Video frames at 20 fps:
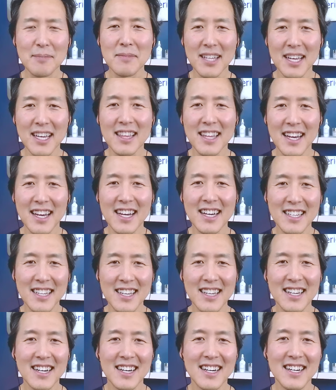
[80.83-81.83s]
something like that.
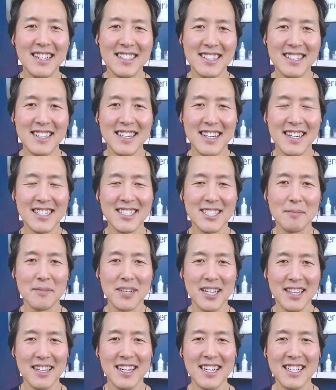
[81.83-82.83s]
Yeah. Yeah. Yep. Something
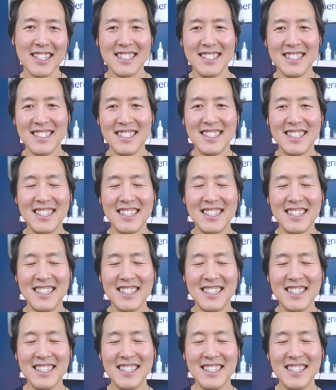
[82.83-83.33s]
like that.